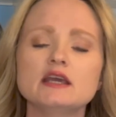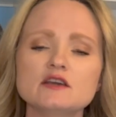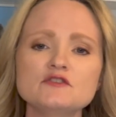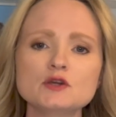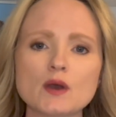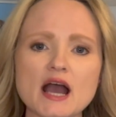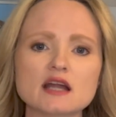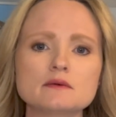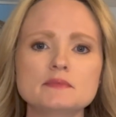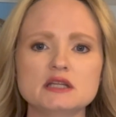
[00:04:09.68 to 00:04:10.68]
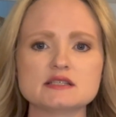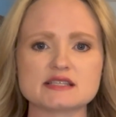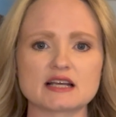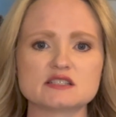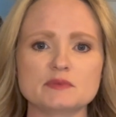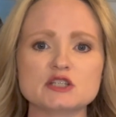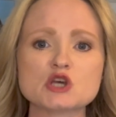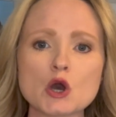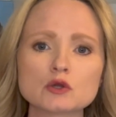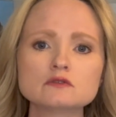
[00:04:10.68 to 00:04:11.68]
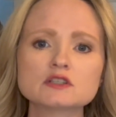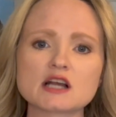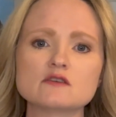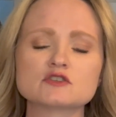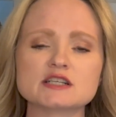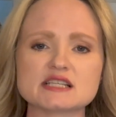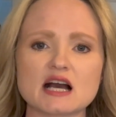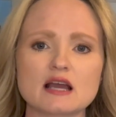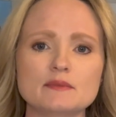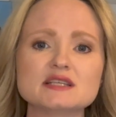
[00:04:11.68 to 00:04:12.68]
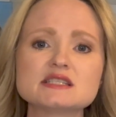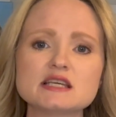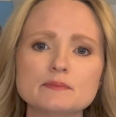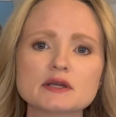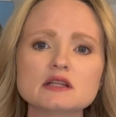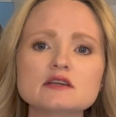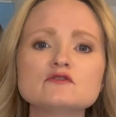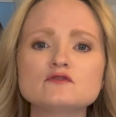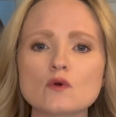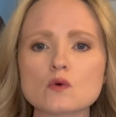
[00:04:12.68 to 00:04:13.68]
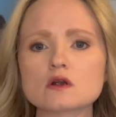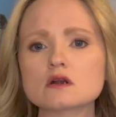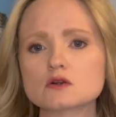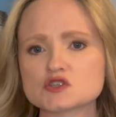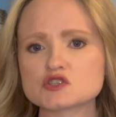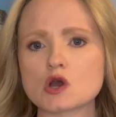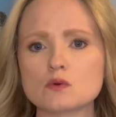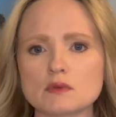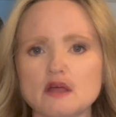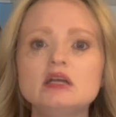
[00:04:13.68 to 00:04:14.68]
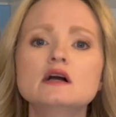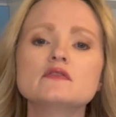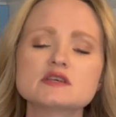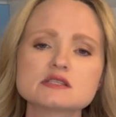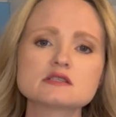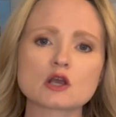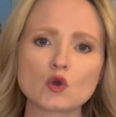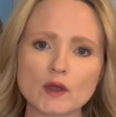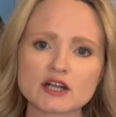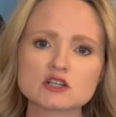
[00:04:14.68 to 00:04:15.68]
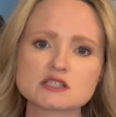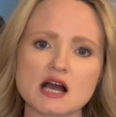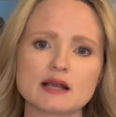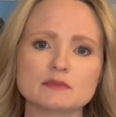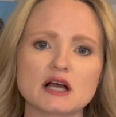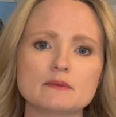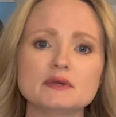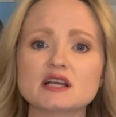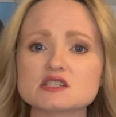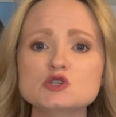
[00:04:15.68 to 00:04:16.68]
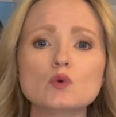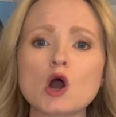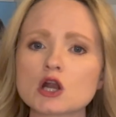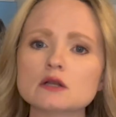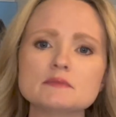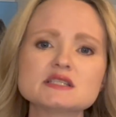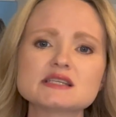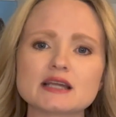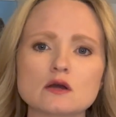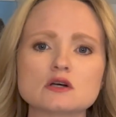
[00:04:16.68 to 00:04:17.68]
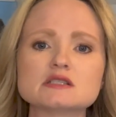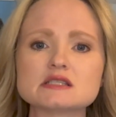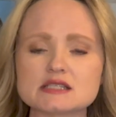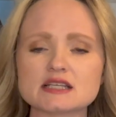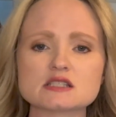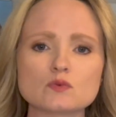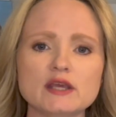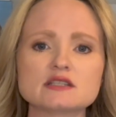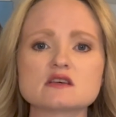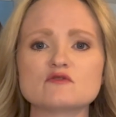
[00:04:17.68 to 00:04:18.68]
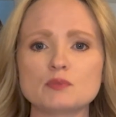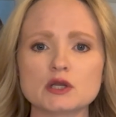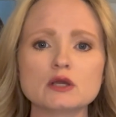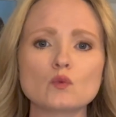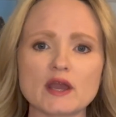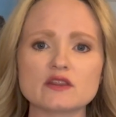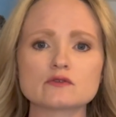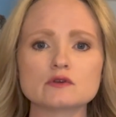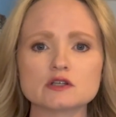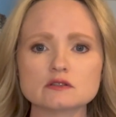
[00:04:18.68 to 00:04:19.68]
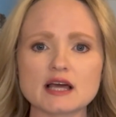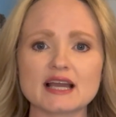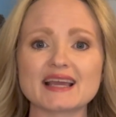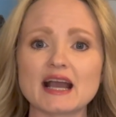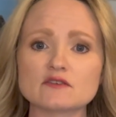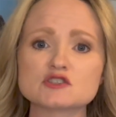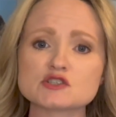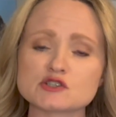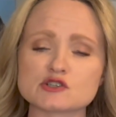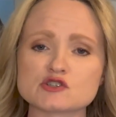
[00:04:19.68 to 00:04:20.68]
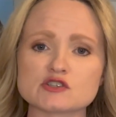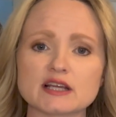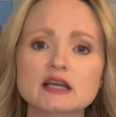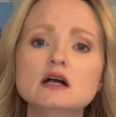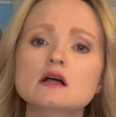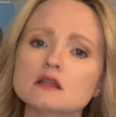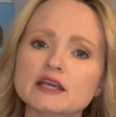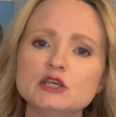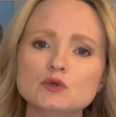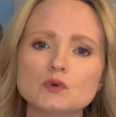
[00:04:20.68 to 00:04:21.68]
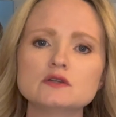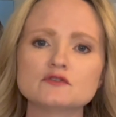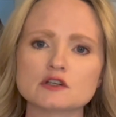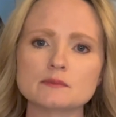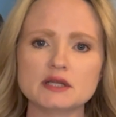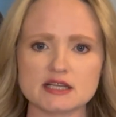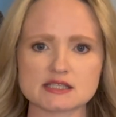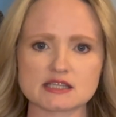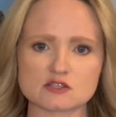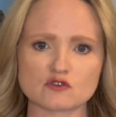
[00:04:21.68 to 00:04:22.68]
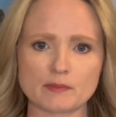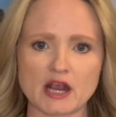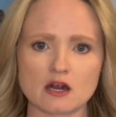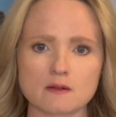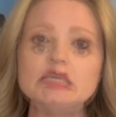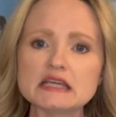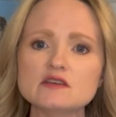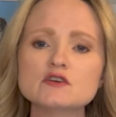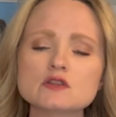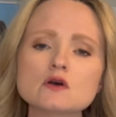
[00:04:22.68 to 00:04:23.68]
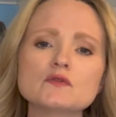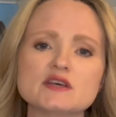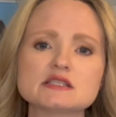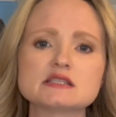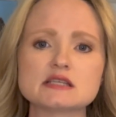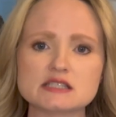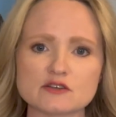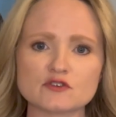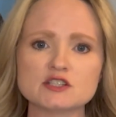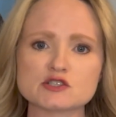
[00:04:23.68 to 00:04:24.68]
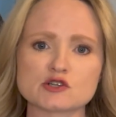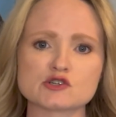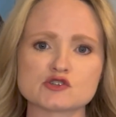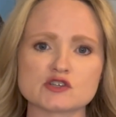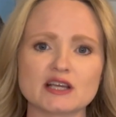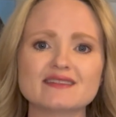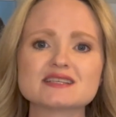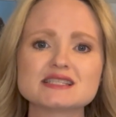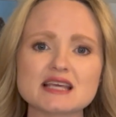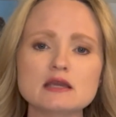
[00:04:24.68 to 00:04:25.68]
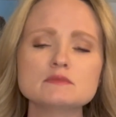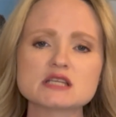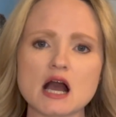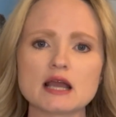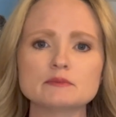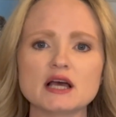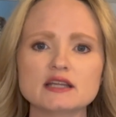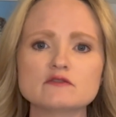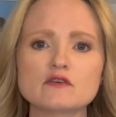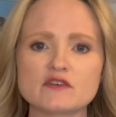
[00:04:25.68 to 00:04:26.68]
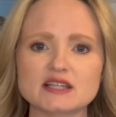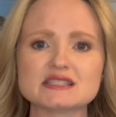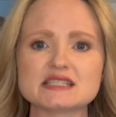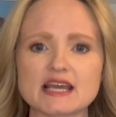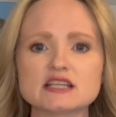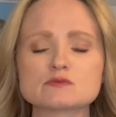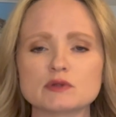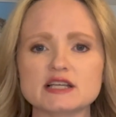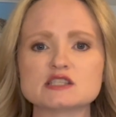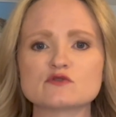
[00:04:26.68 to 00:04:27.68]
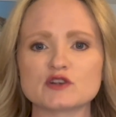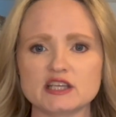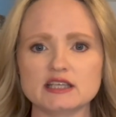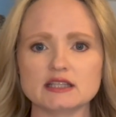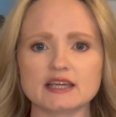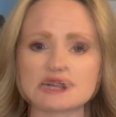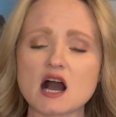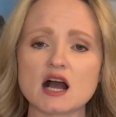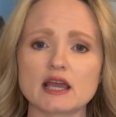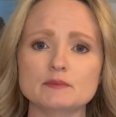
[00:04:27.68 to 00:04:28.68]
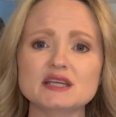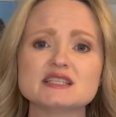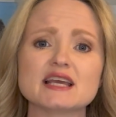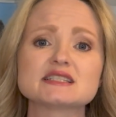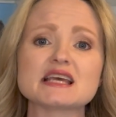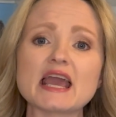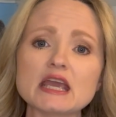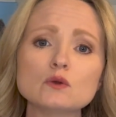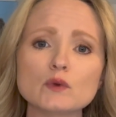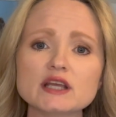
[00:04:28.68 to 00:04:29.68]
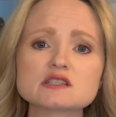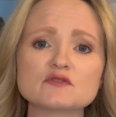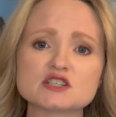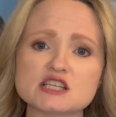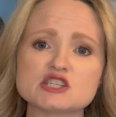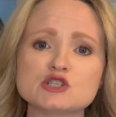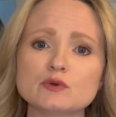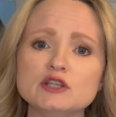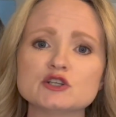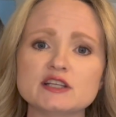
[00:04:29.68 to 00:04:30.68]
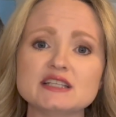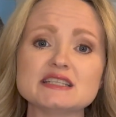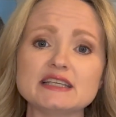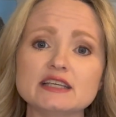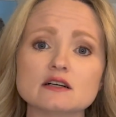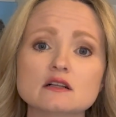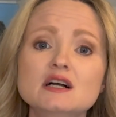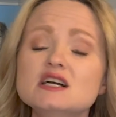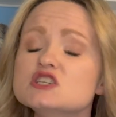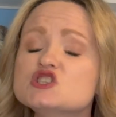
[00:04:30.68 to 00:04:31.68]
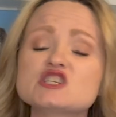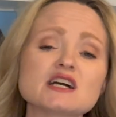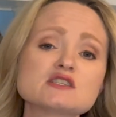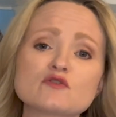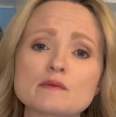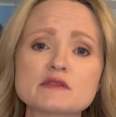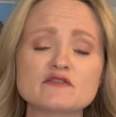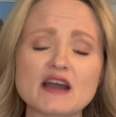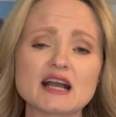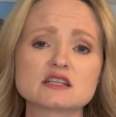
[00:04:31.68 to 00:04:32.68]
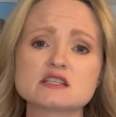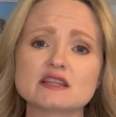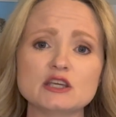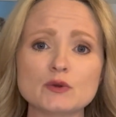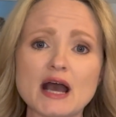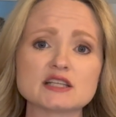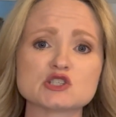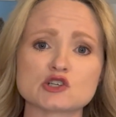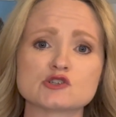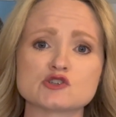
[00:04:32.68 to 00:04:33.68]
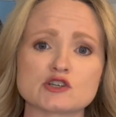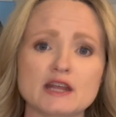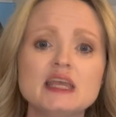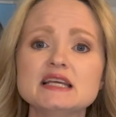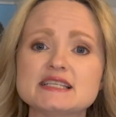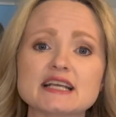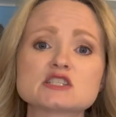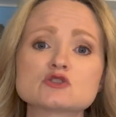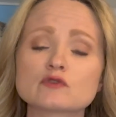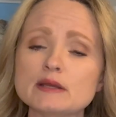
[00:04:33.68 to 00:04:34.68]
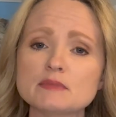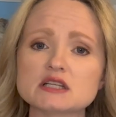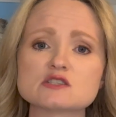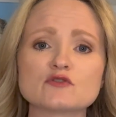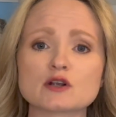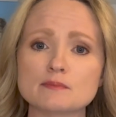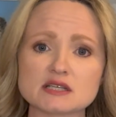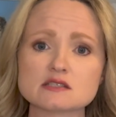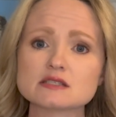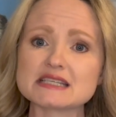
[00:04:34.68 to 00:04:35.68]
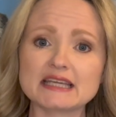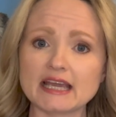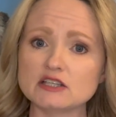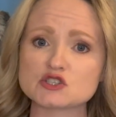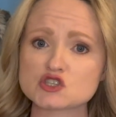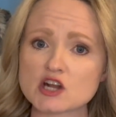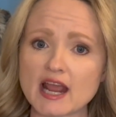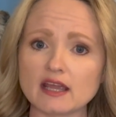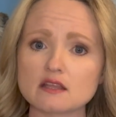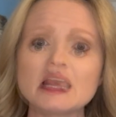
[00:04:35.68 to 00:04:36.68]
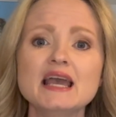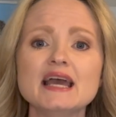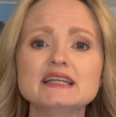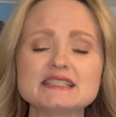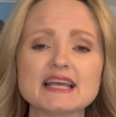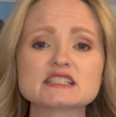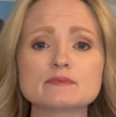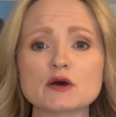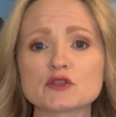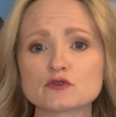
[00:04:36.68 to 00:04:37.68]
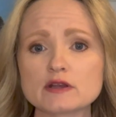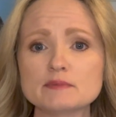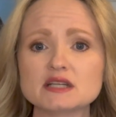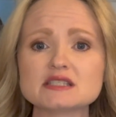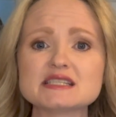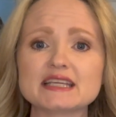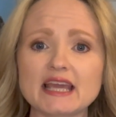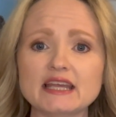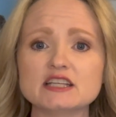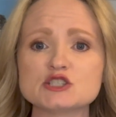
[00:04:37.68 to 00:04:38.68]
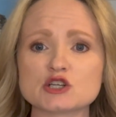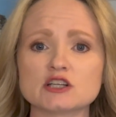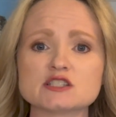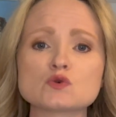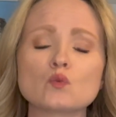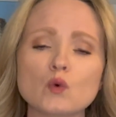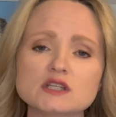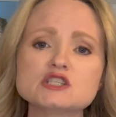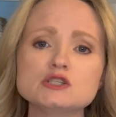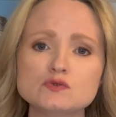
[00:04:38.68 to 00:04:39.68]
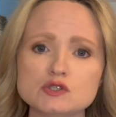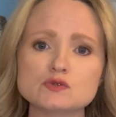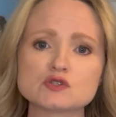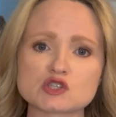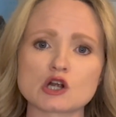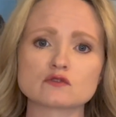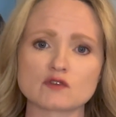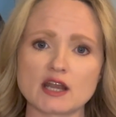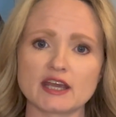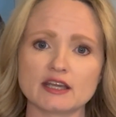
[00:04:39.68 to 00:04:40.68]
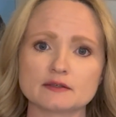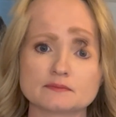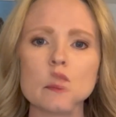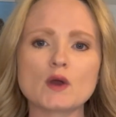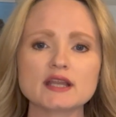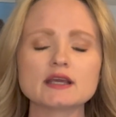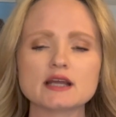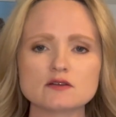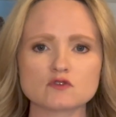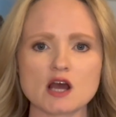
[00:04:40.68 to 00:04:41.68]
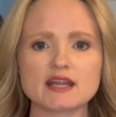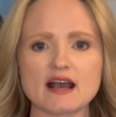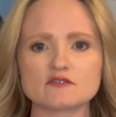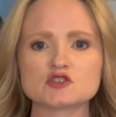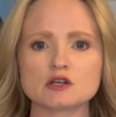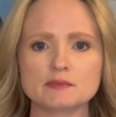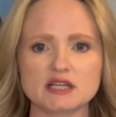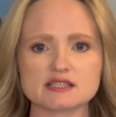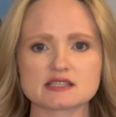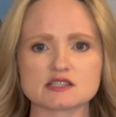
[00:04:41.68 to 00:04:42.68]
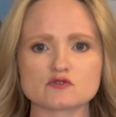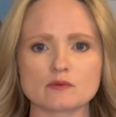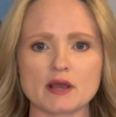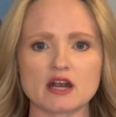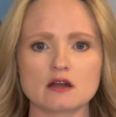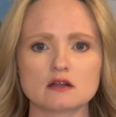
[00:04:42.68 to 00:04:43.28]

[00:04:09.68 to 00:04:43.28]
If you had a meniscectomy, total recovery time is typically 4 or so months. This is a quicker timeline because you aren't missing out on 6 weeks of putting weight through your leg after surgery like you would for a meniscus repair. Even though this is a different surgery, the same timeline of events takes place for healing. Time. It takes 8 weeks for tissue in your knee to heal just from the fact that you had surgery. It takes 3 months for a muscle to gain strength, and it takes about 3 months to gain endurance once you do start running. When can I run after a meniscus repair?